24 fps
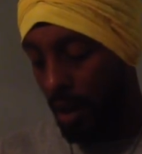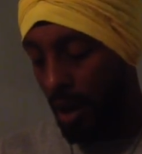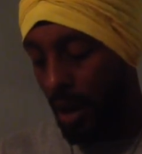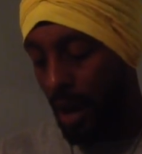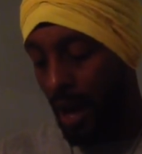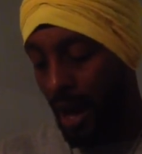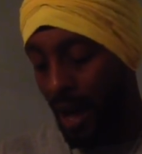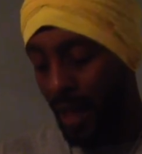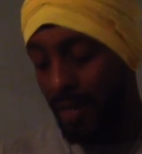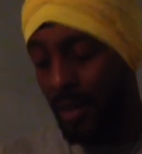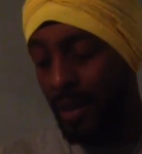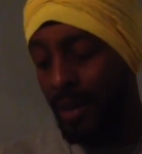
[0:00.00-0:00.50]

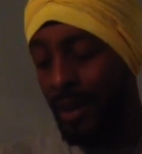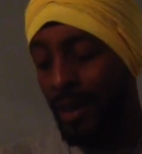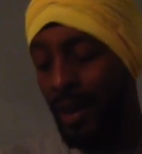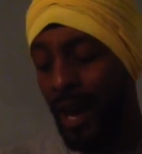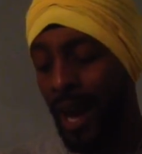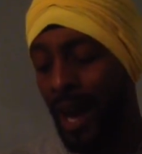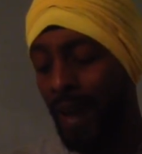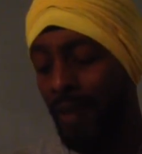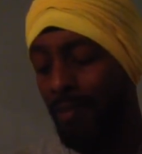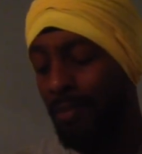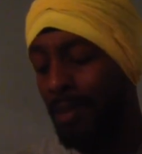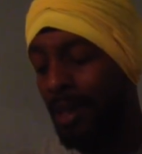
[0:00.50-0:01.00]
Have it
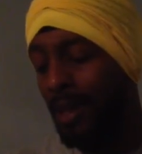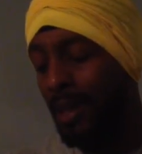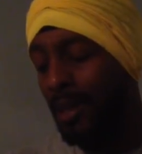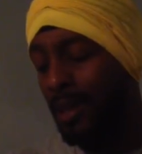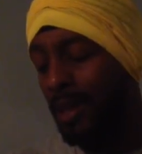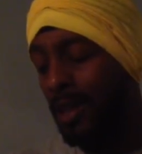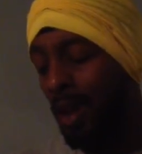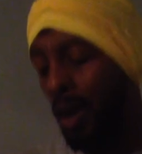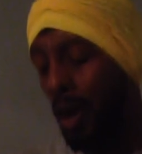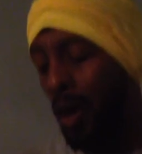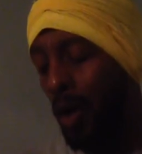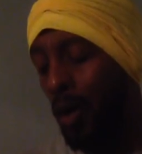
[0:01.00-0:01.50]
not
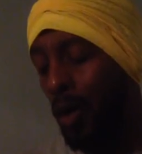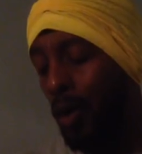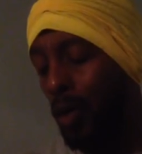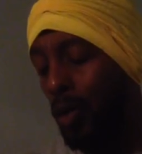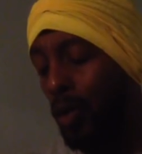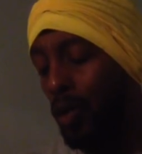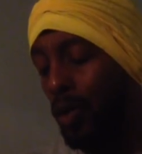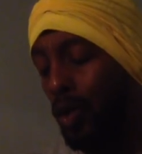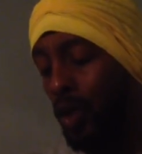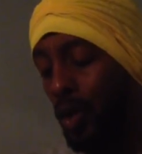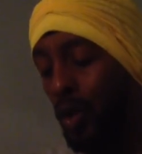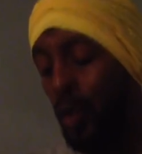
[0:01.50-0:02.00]
been
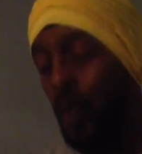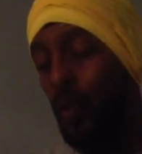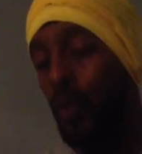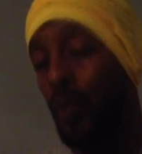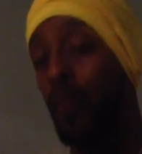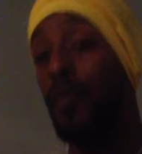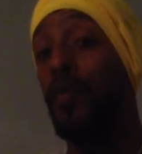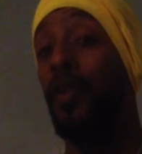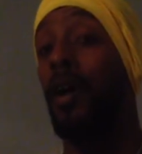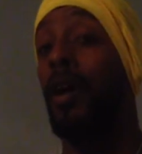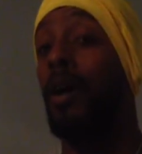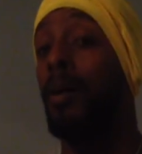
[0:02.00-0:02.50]
told you
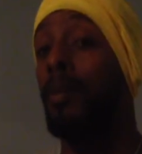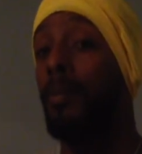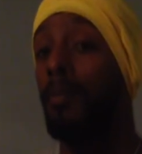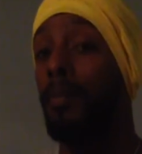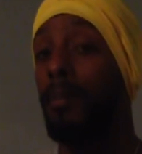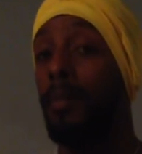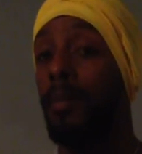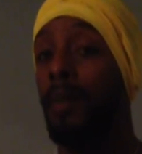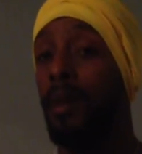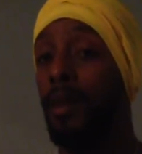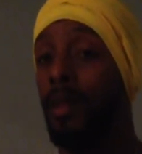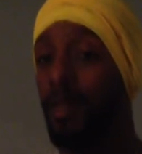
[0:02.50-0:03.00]

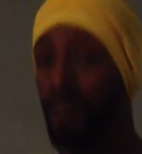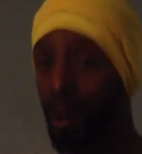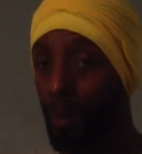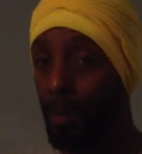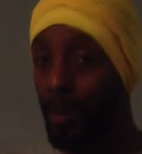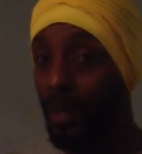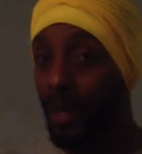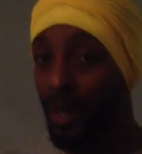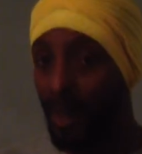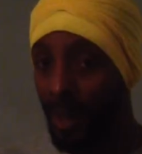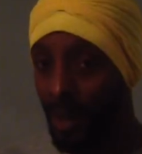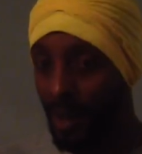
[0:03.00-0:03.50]
from the
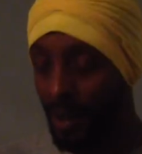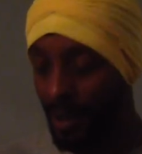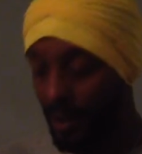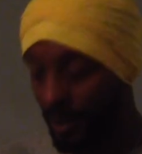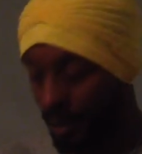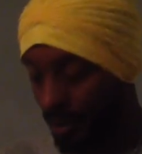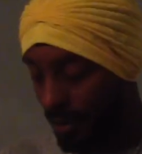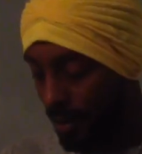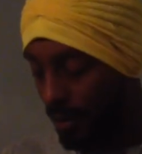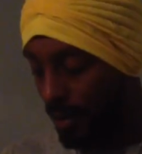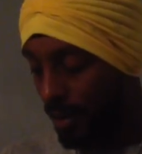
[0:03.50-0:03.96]
beginning?